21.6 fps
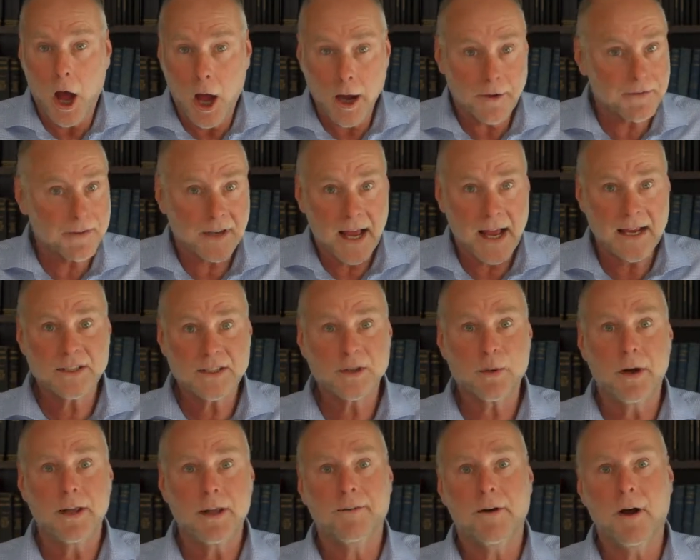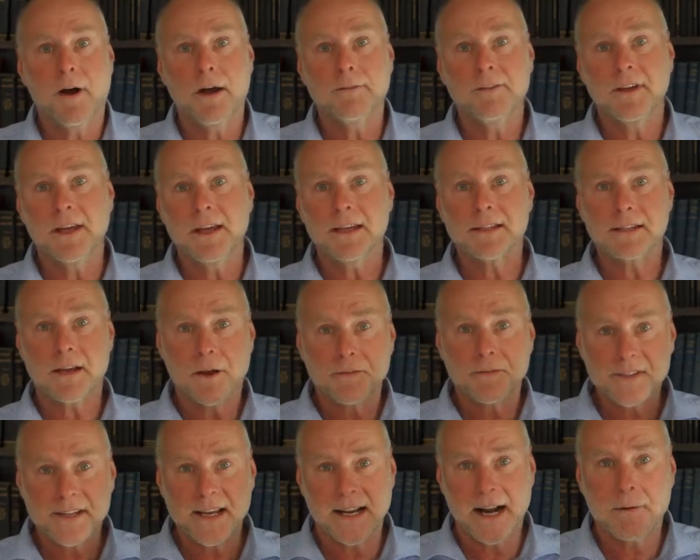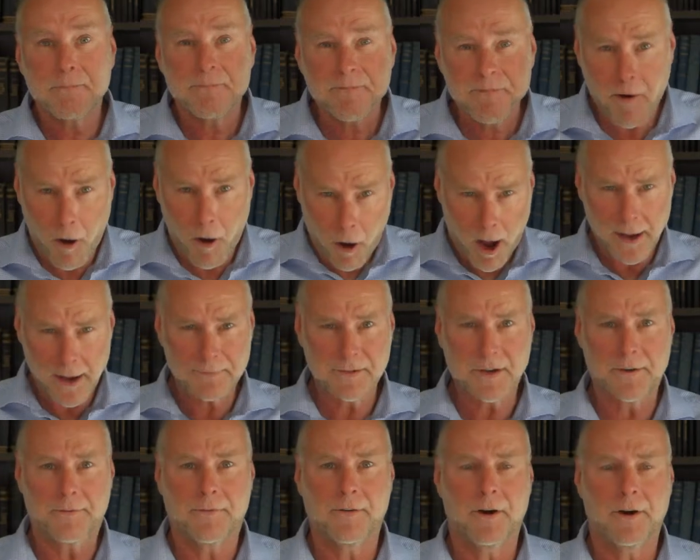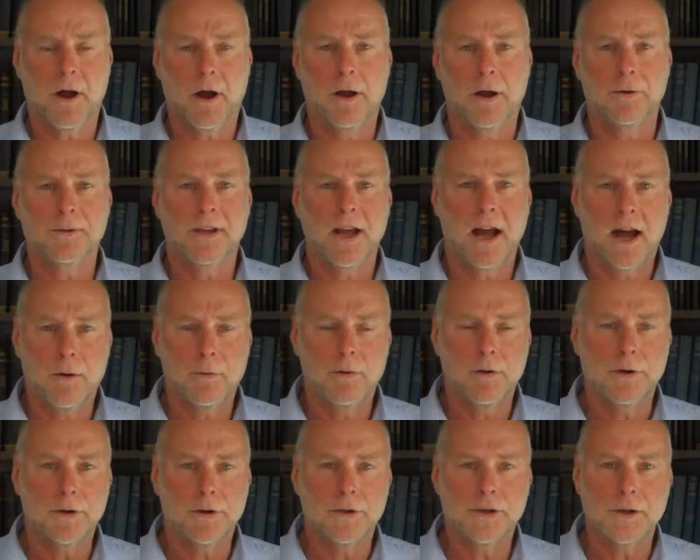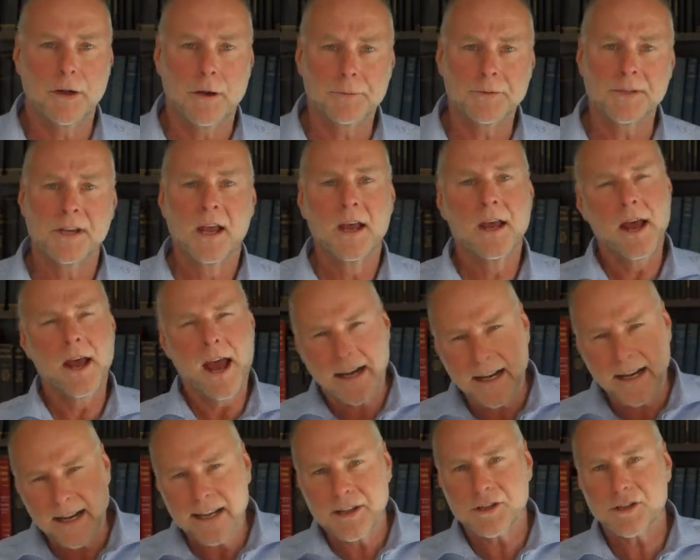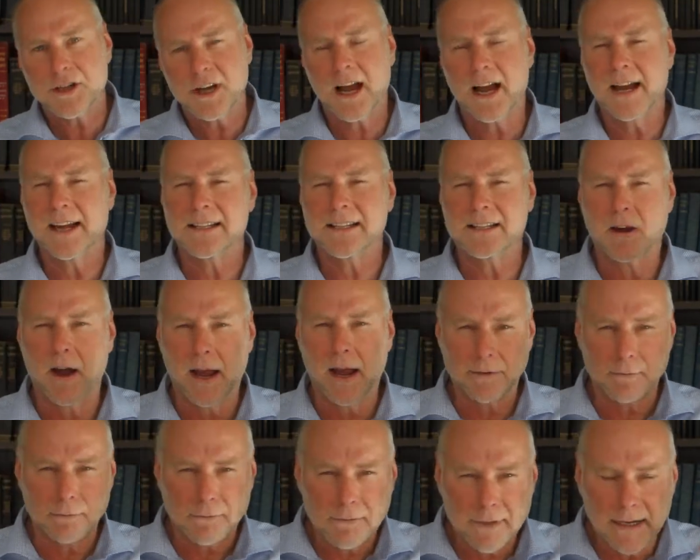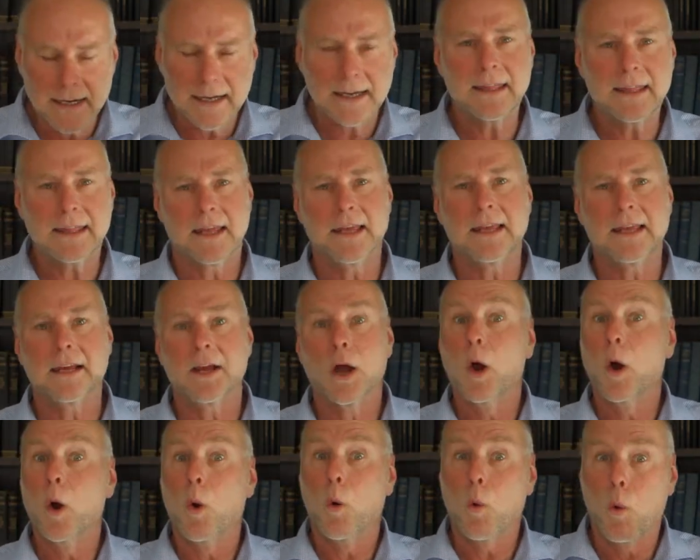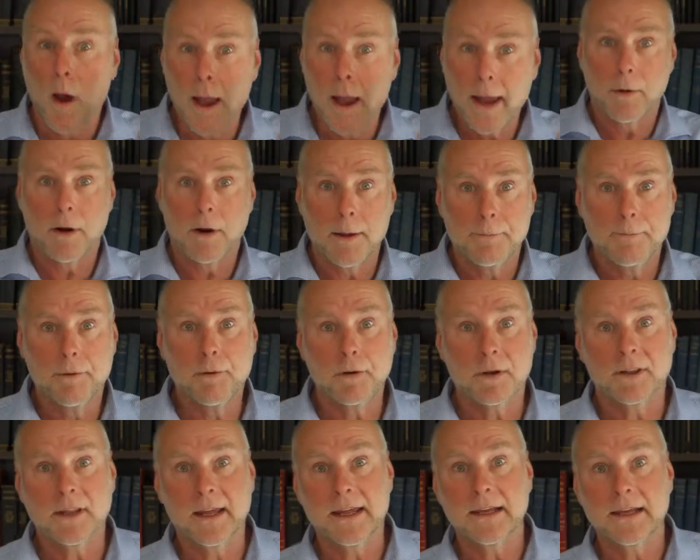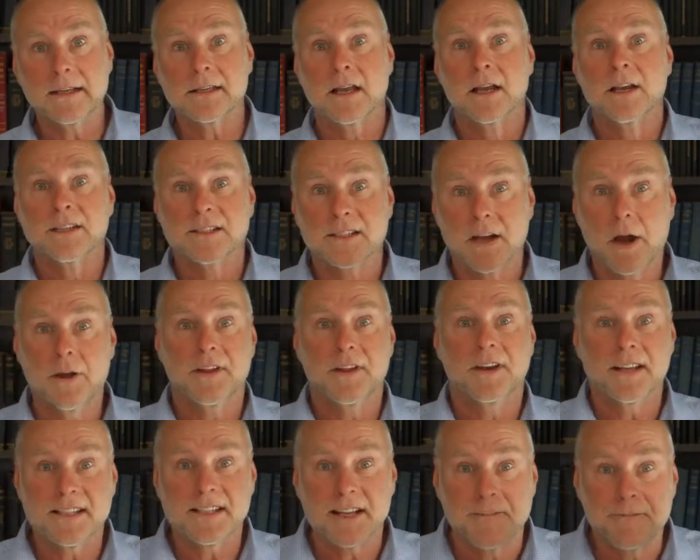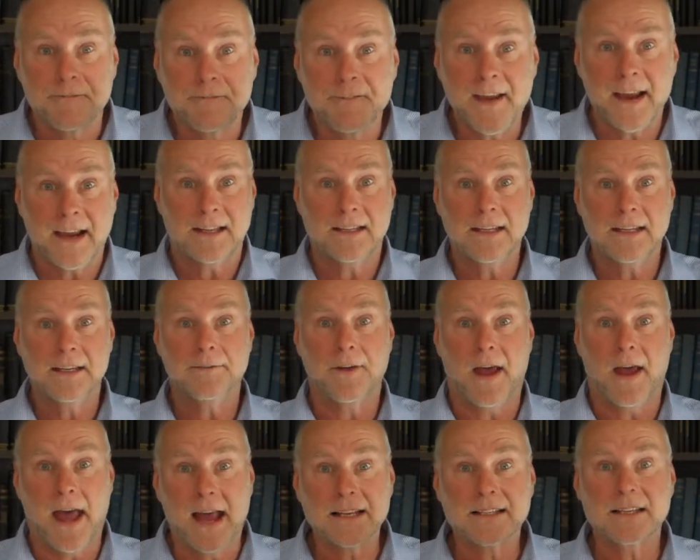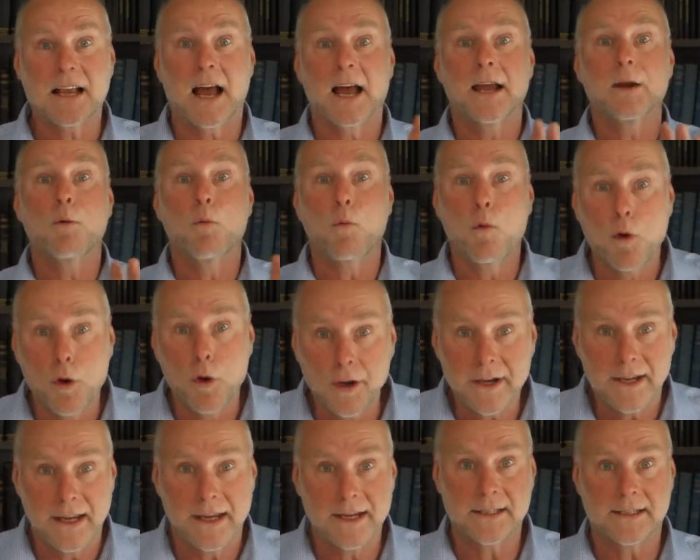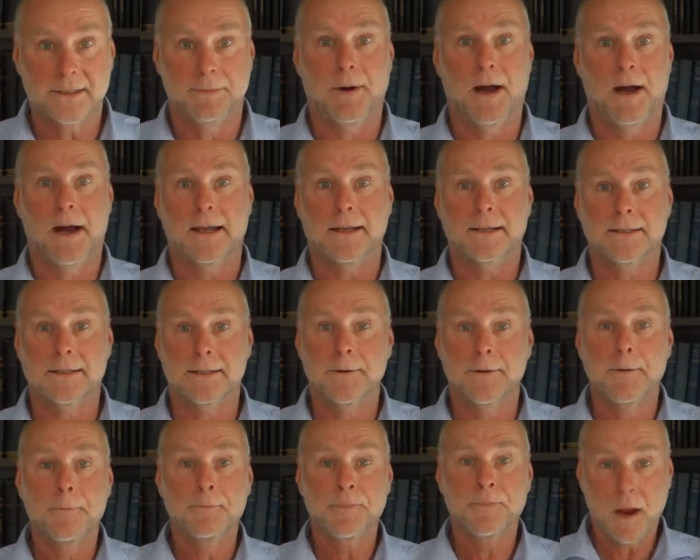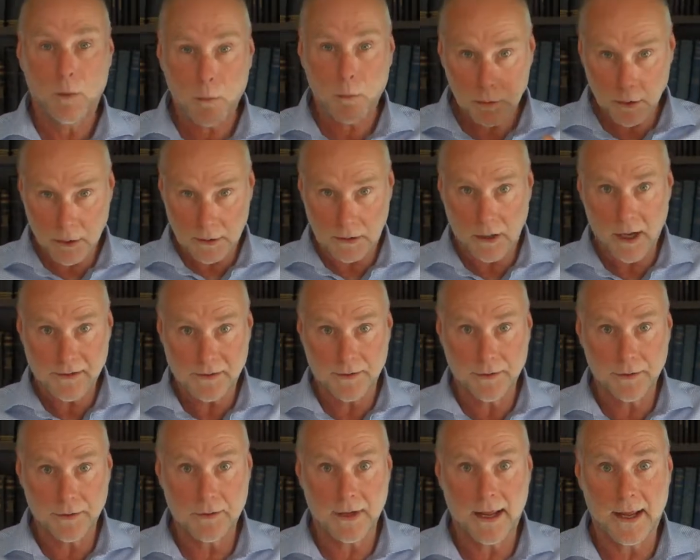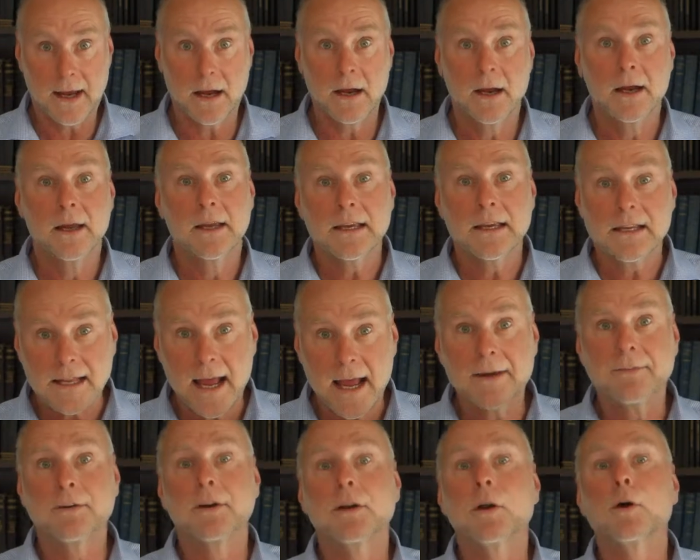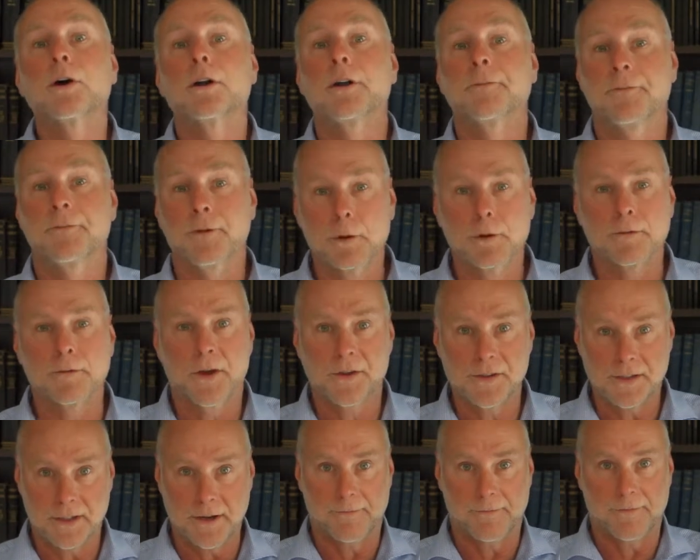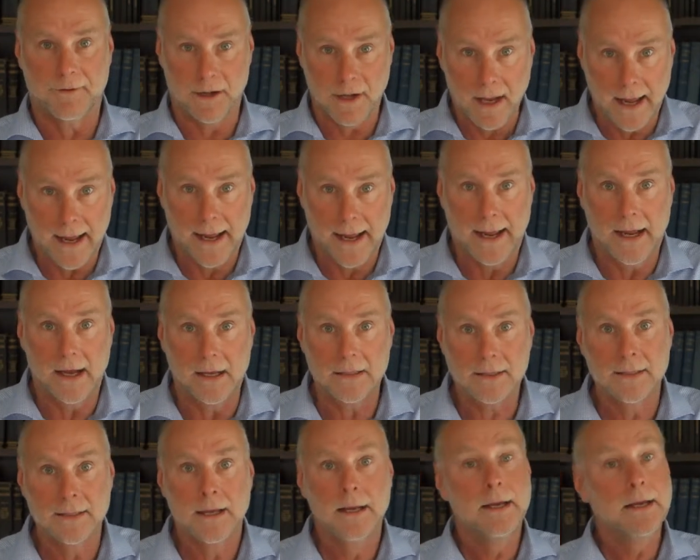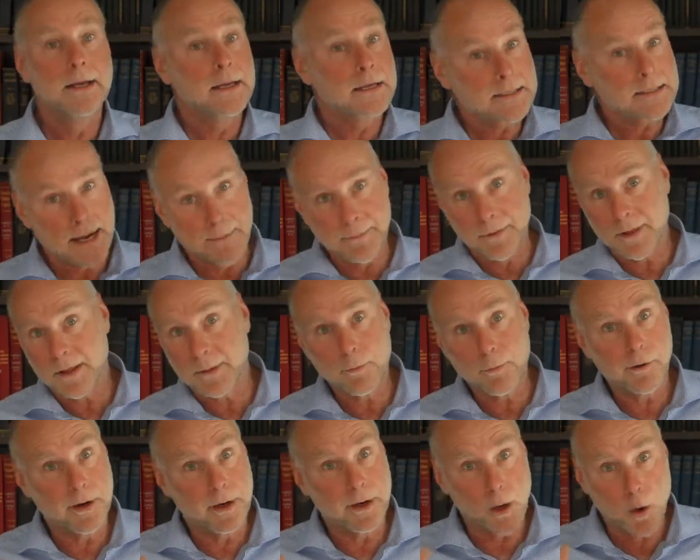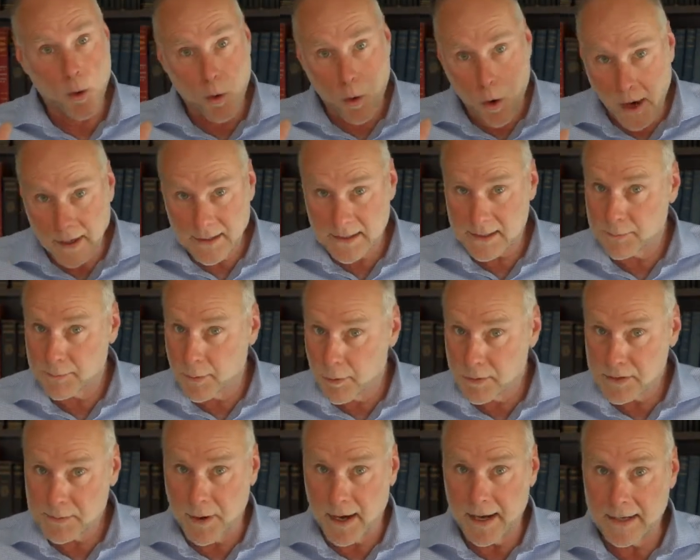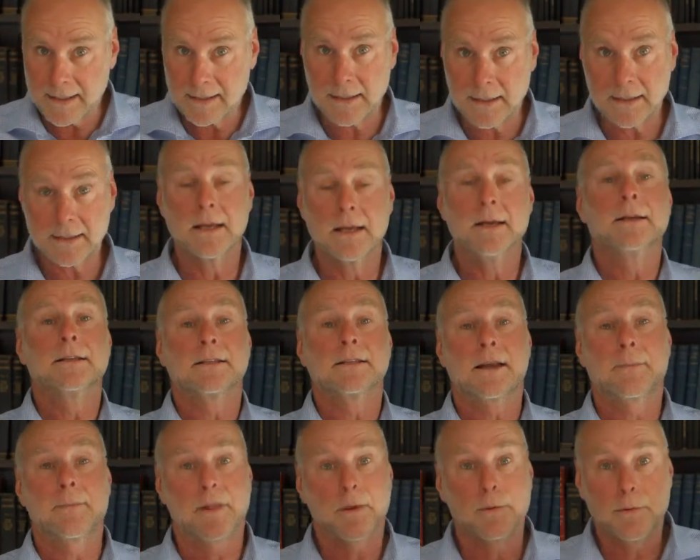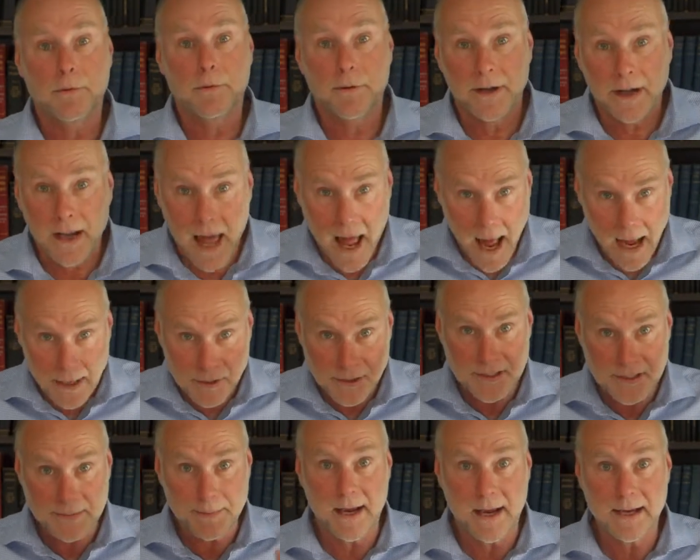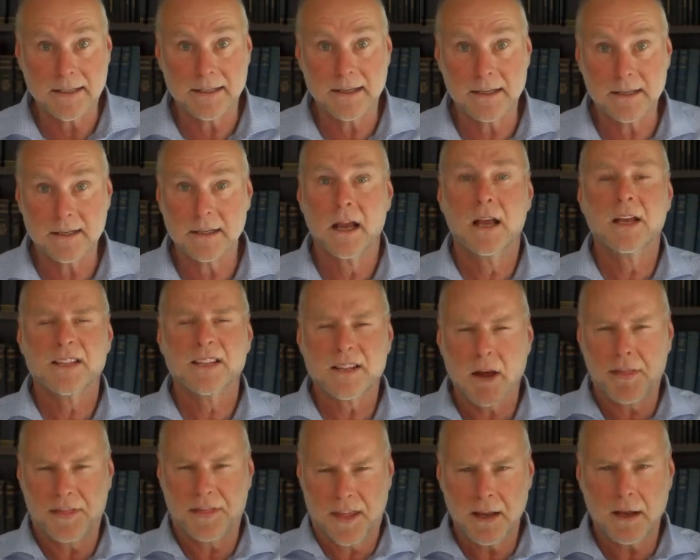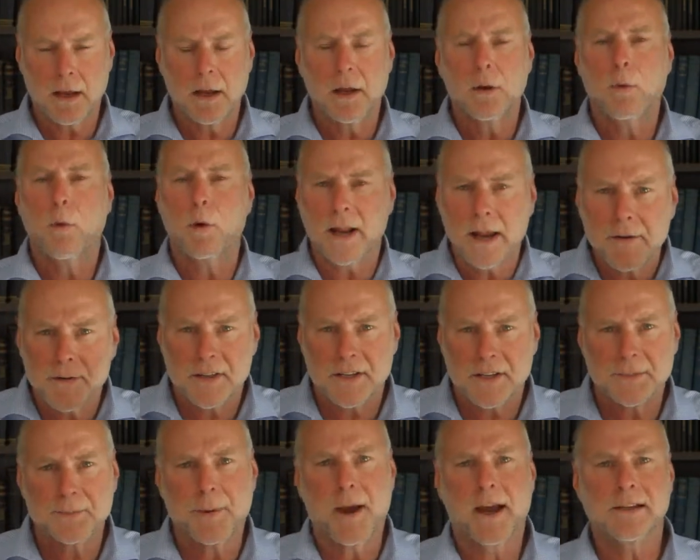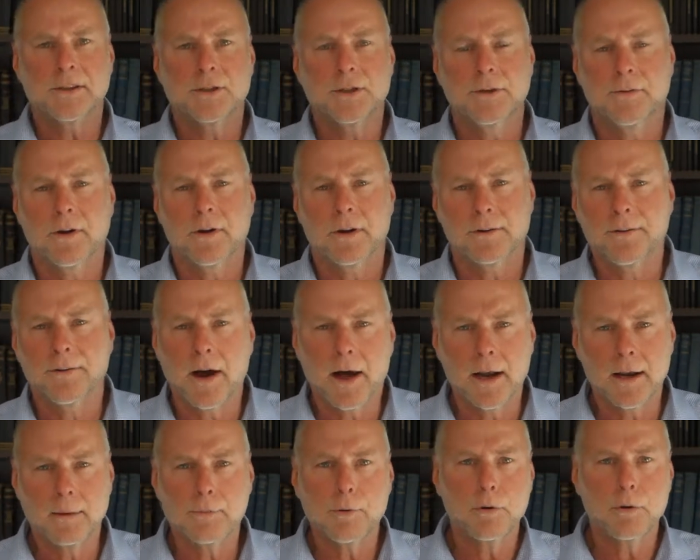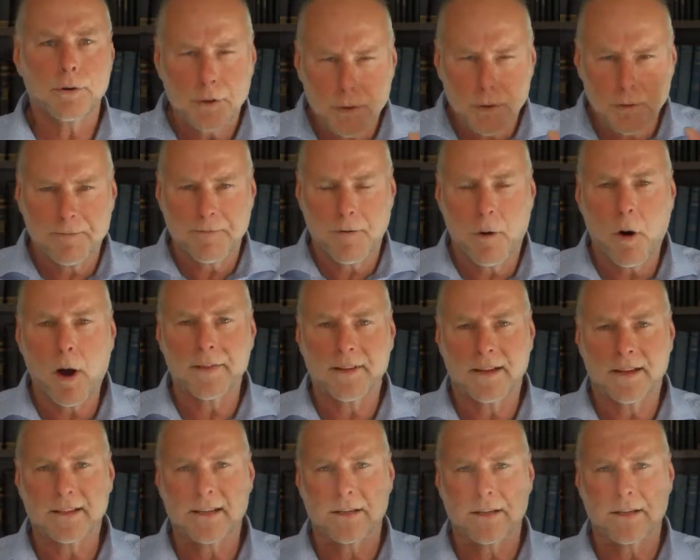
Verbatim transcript: Over the last 25 years, I've set up five different home car workshops and in each case I had to really think, where will I put things so that it's effective as a working space? what I'd like to do now is to have a look at a few of those different layouts. Some of them are in quite small spaces, some of them are in larger spaces, so I think whatever the space you've got available, you'll find this